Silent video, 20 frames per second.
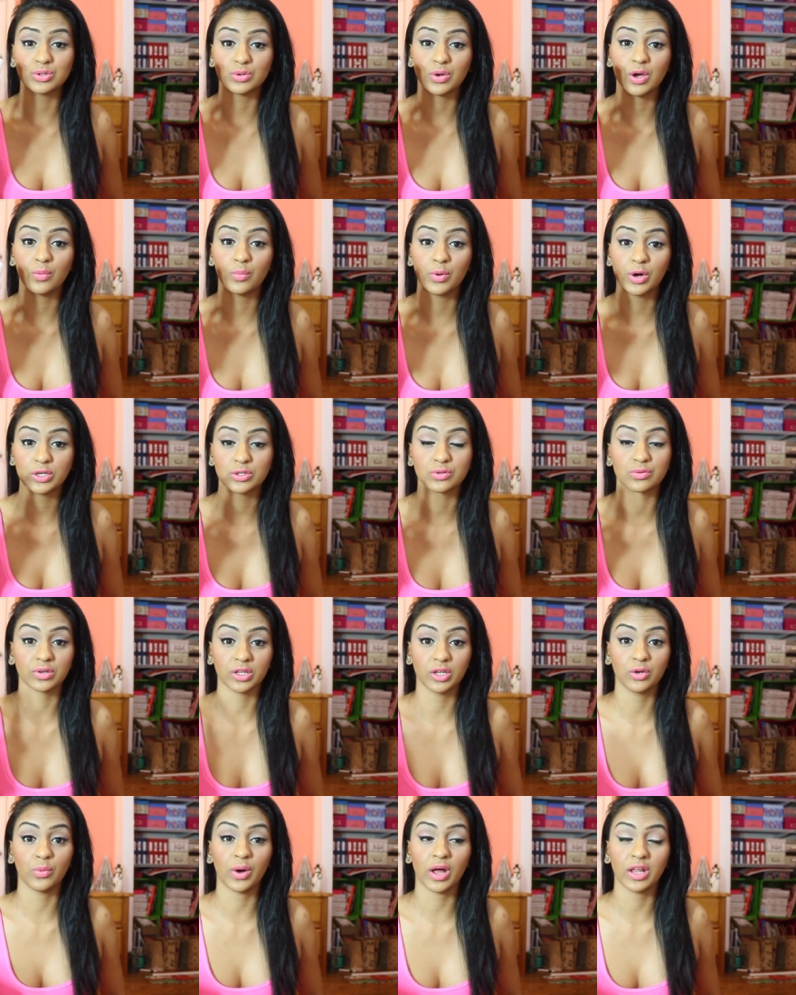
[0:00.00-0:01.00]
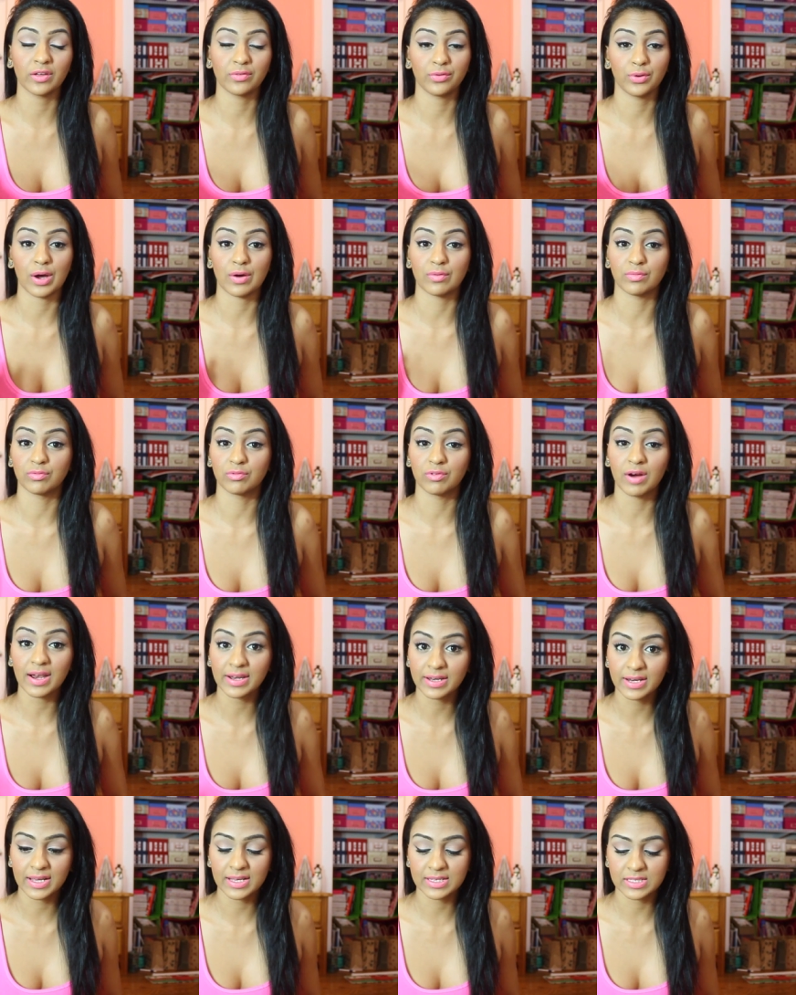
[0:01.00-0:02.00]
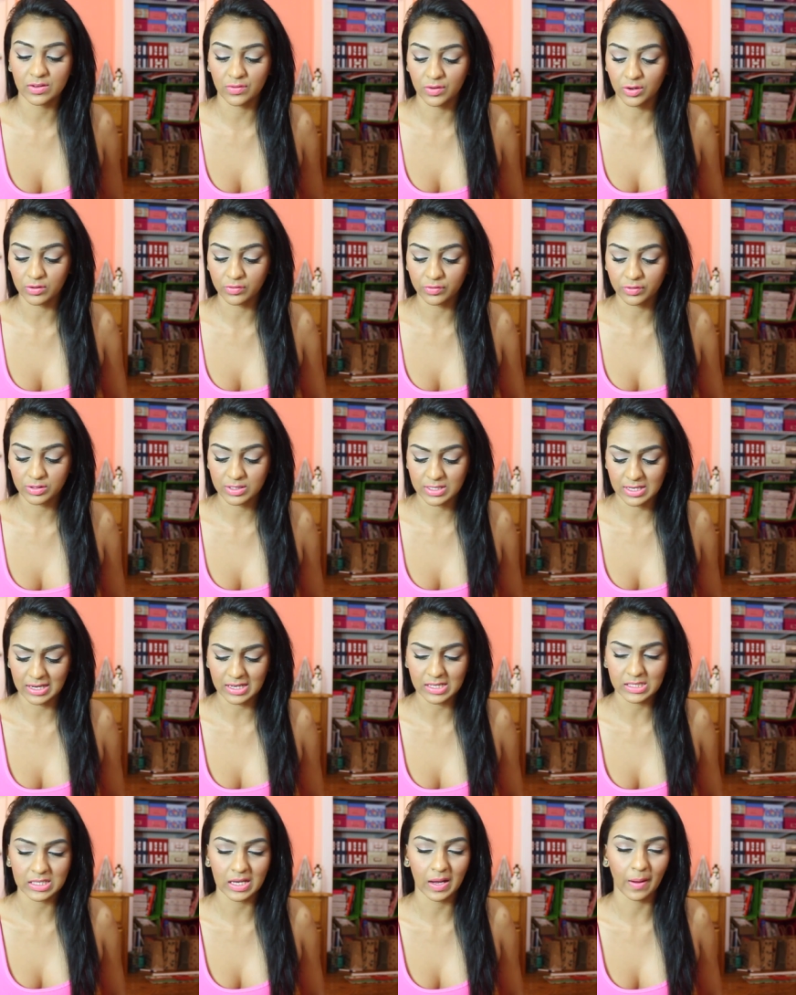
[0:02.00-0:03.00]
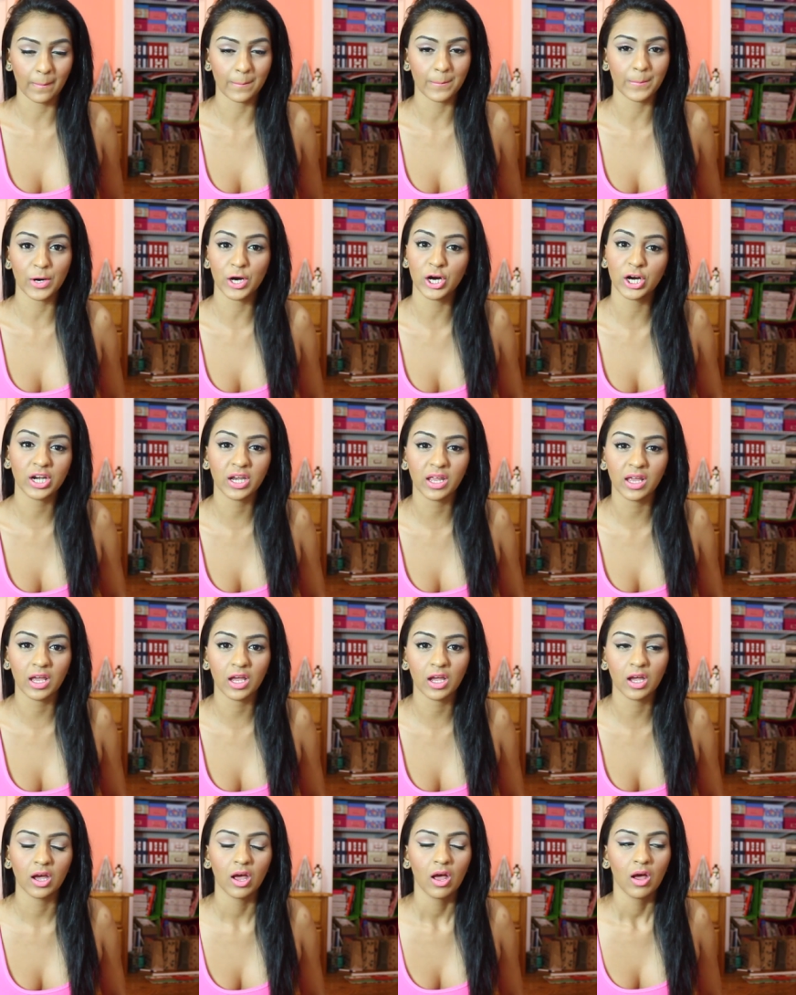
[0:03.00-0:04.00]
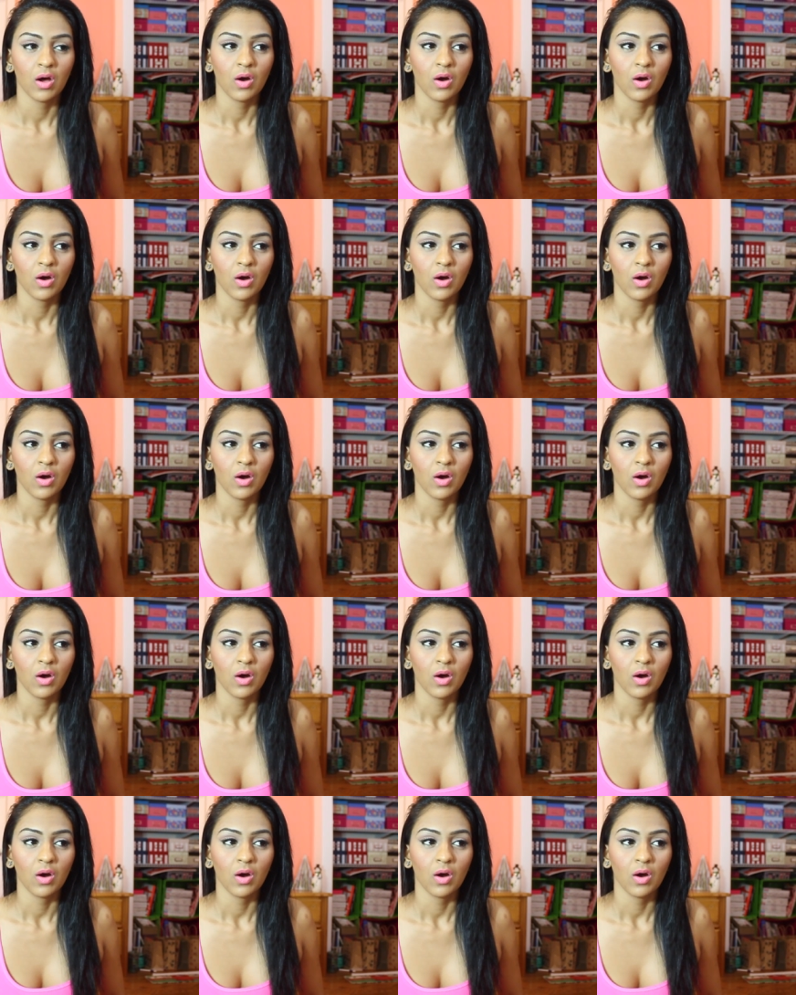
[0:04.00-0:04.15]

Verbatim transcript: So it works really well if you have redness, if your skin is like burning